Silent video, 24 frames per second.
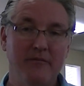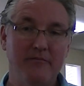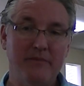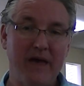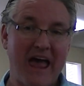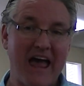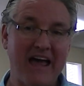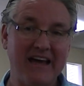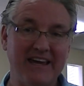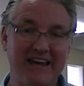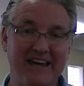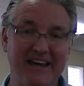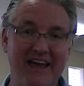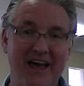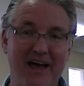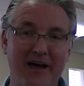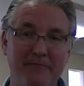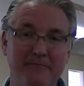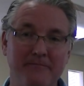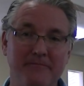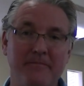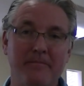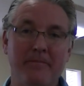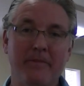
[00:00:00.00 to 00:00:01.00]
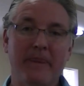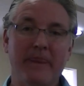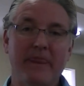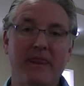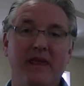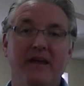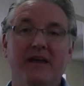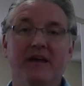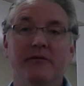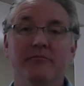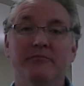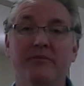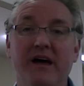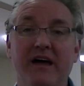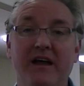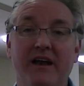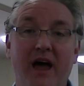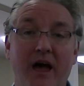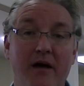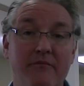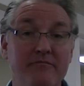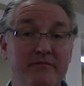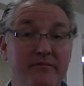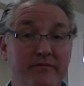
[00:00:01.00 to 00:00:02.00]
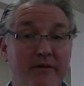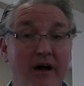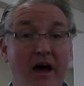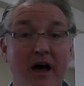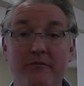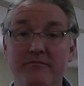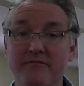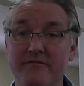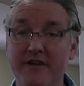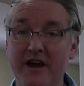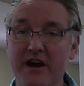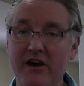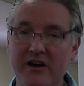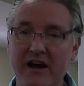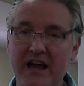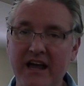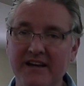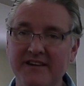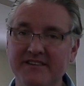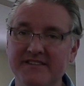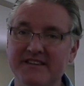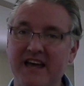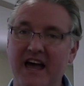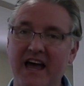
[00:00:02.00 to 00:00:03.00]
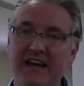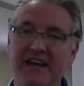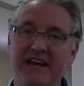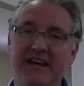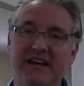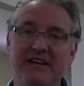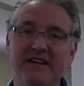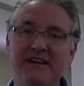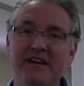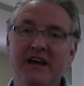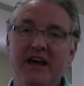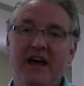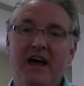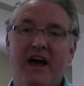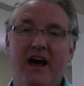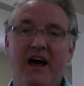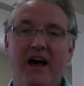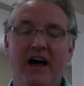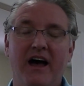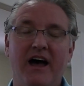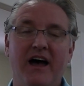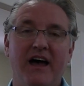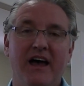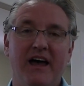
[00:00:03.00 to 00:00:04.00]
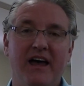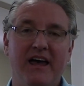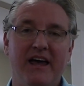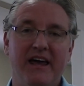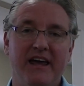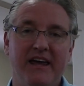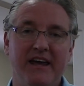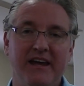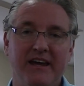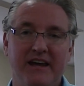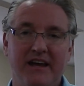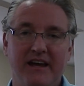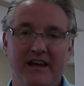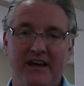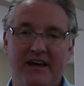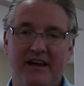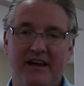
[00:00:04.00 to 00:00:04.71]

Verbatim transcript: packing up, but I'm very excited. I'm